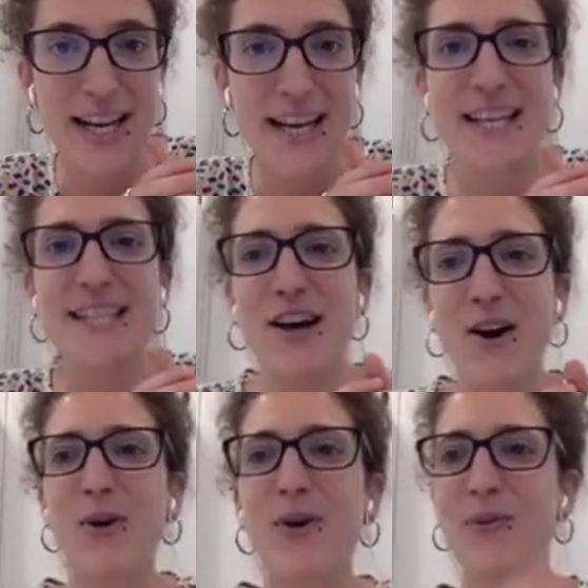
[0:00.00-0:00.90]

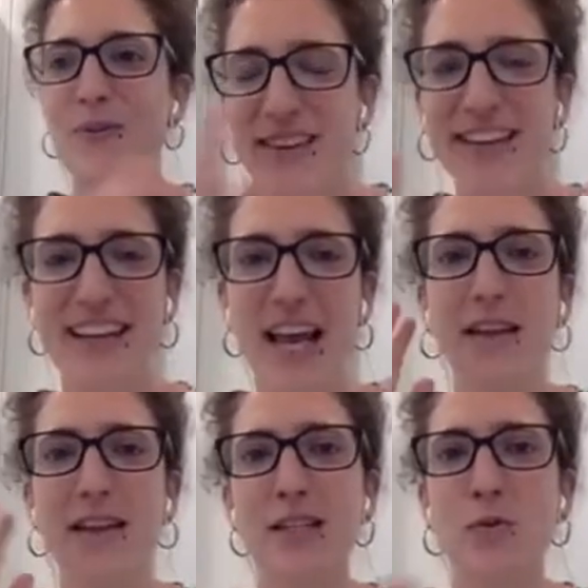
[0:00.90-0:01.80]
So yeah,
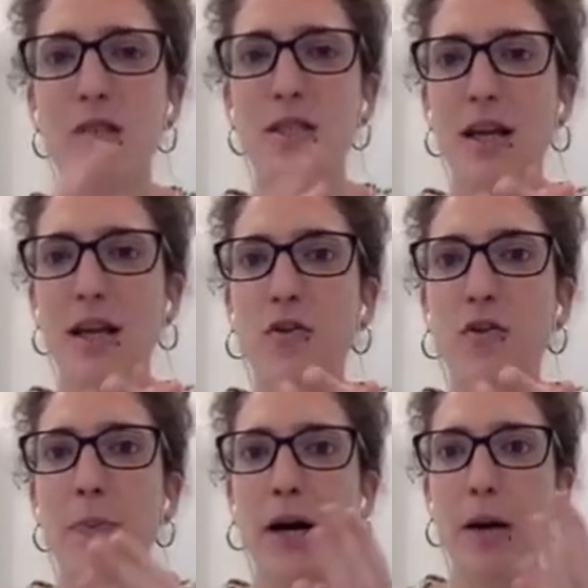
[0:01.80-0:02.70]
this was the 3
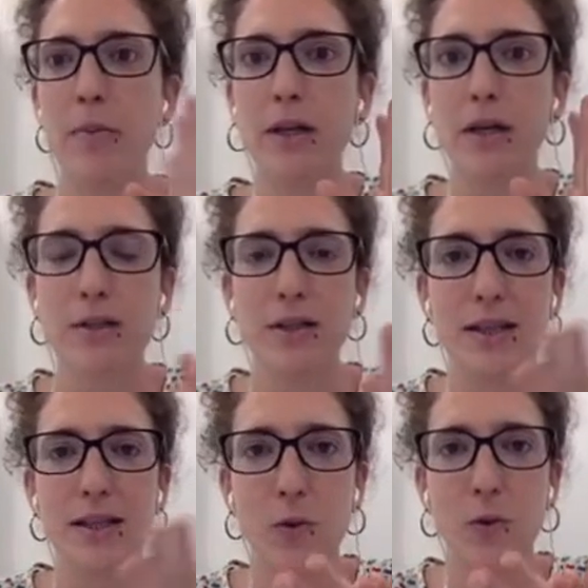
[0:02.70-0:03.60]
parameters
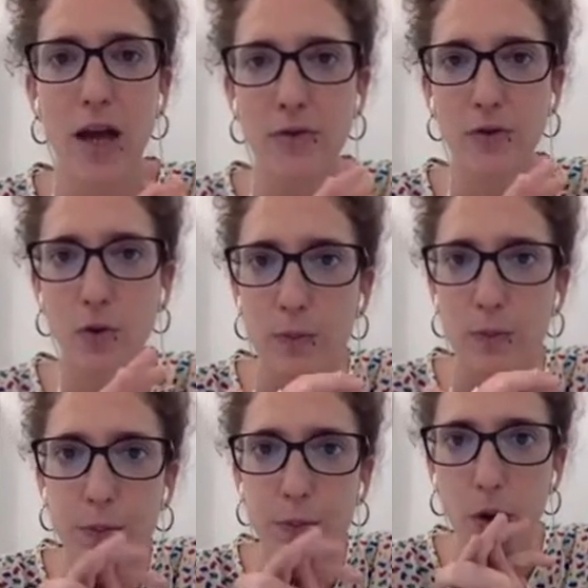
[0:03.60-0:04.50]
that we have to
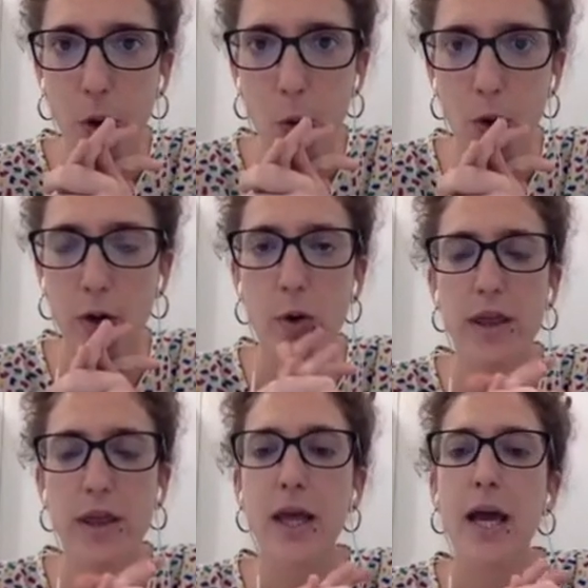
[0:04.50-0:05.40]
work with.